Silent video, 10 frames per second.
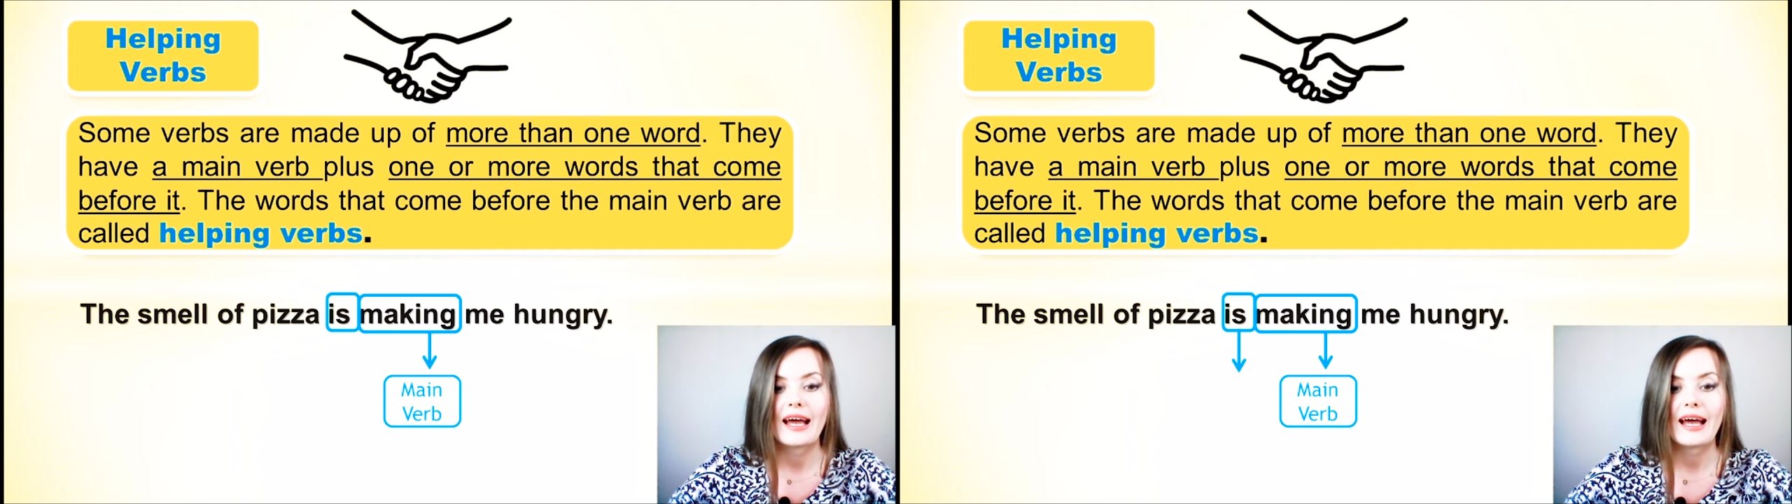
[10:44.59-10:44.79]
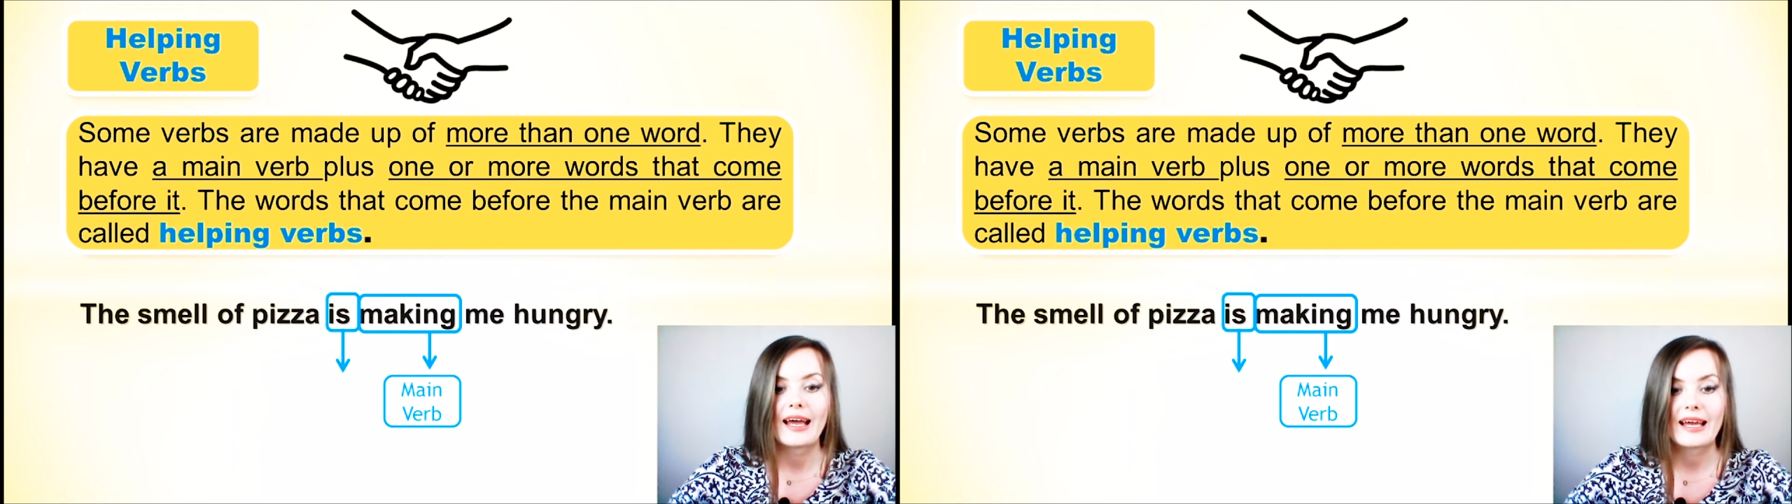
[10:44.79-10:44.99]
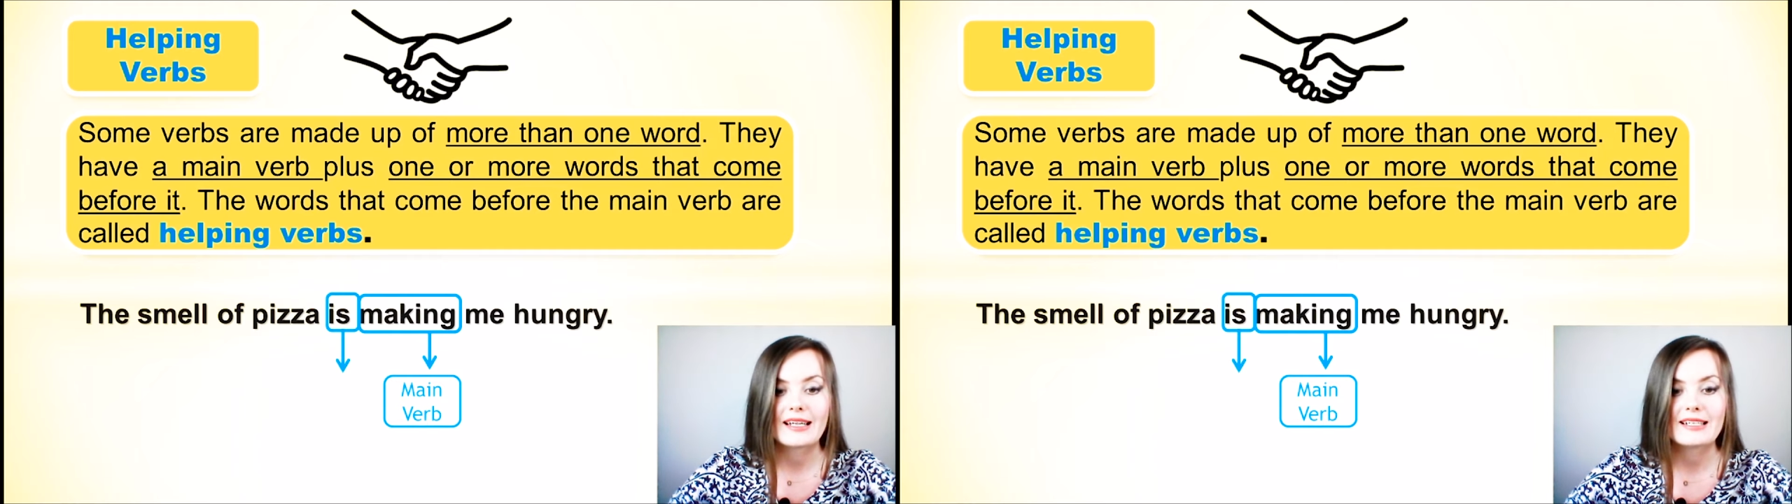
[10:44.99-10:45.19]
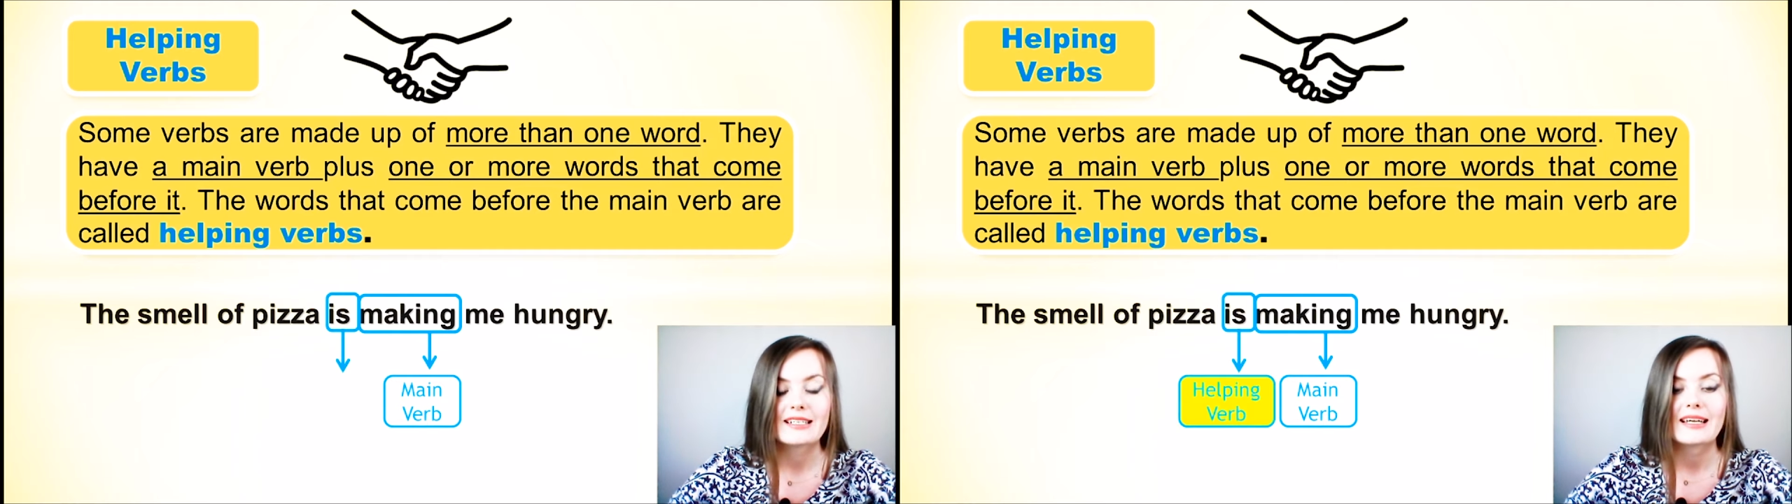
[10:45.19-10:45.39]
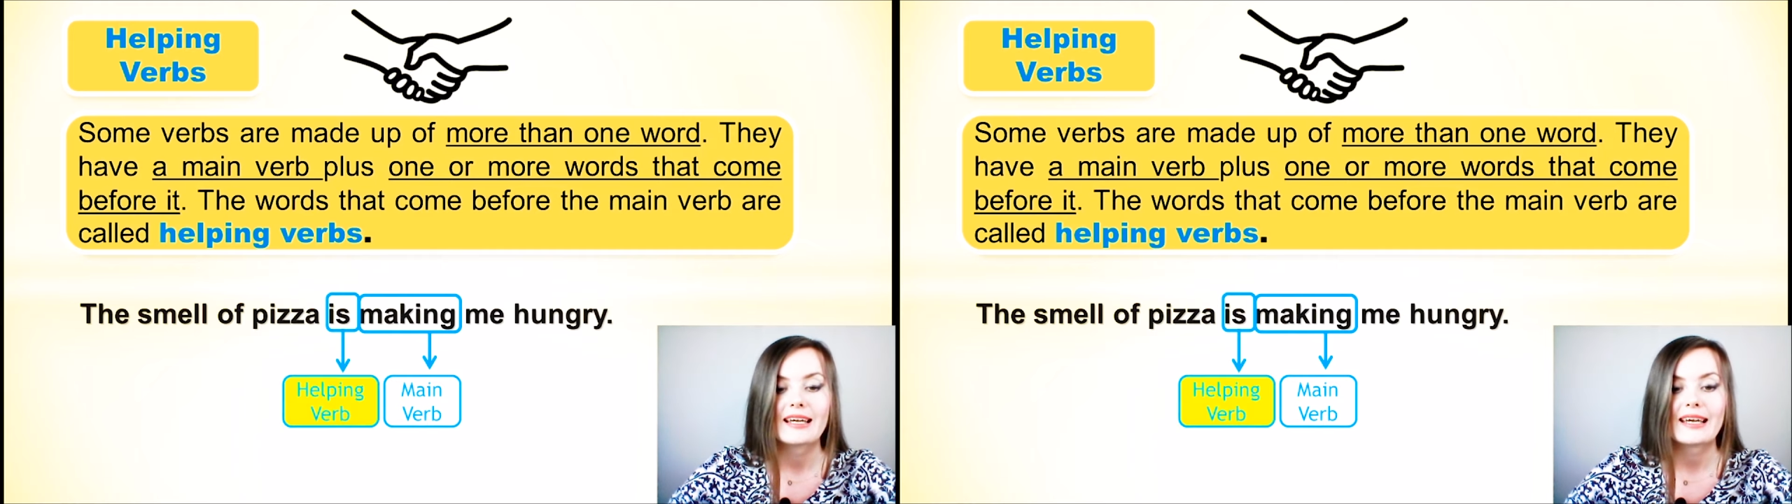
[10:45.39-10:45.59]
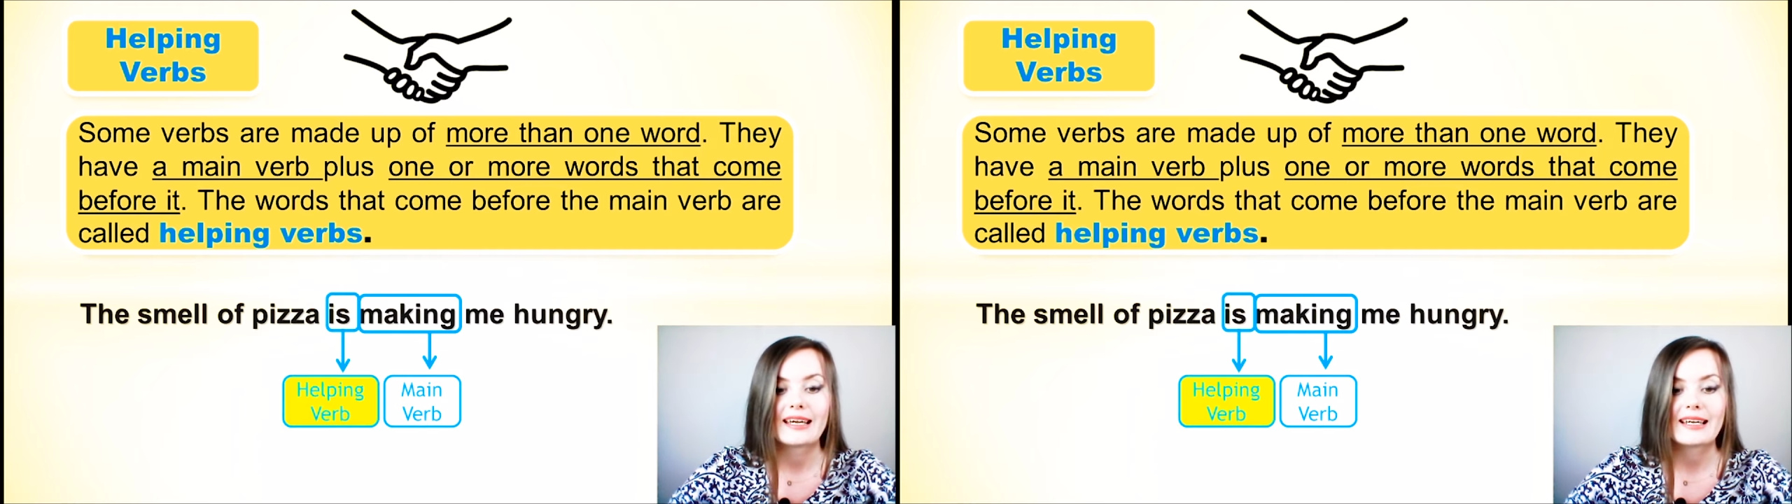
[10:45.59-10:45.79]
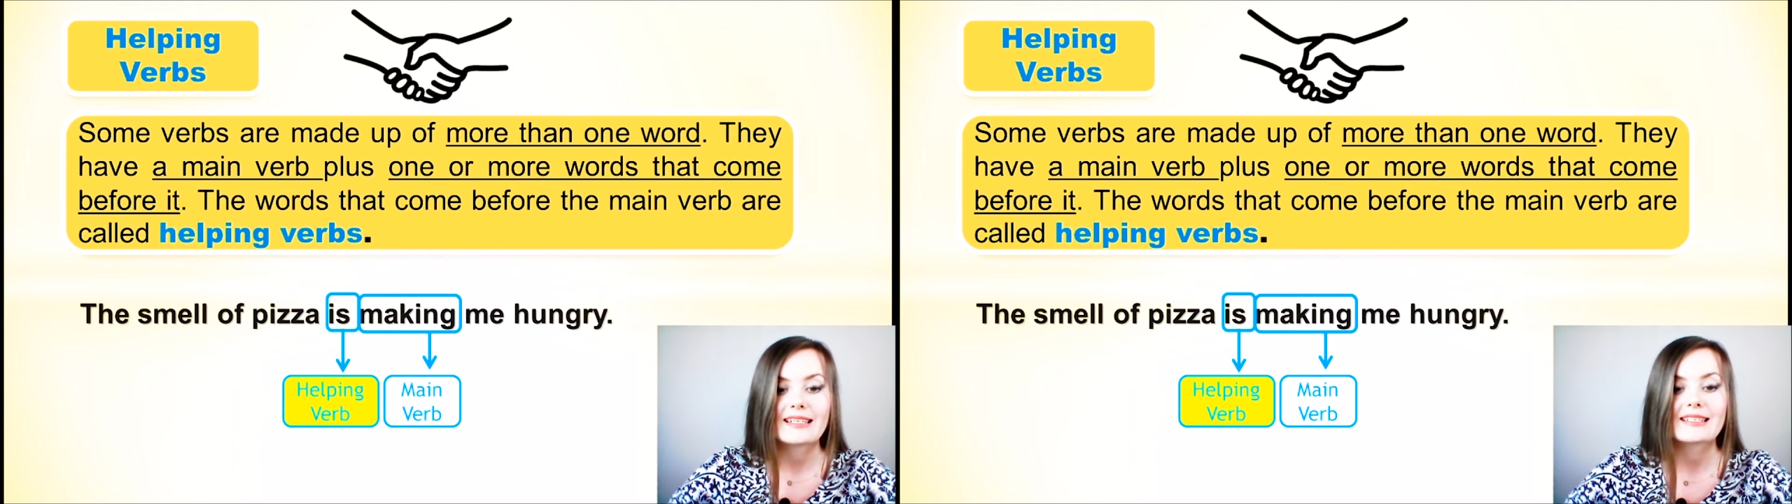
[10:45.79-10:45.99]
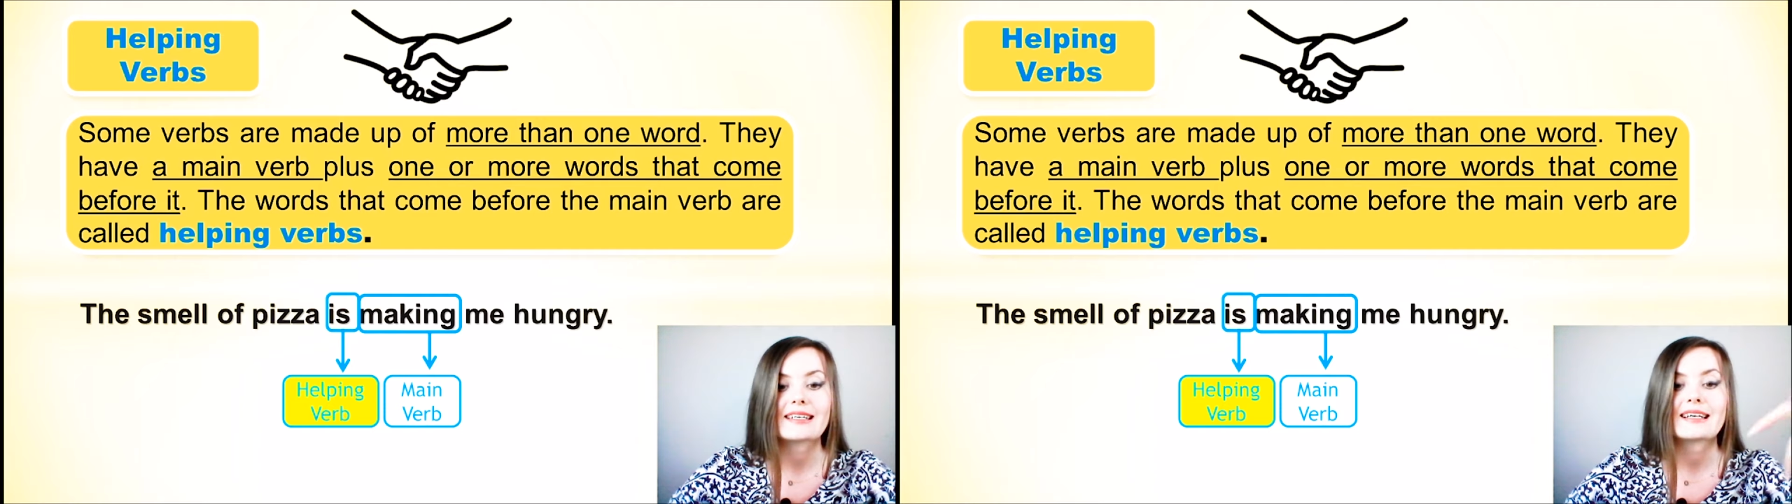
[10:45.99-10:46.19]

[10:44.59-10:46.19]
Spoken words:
and is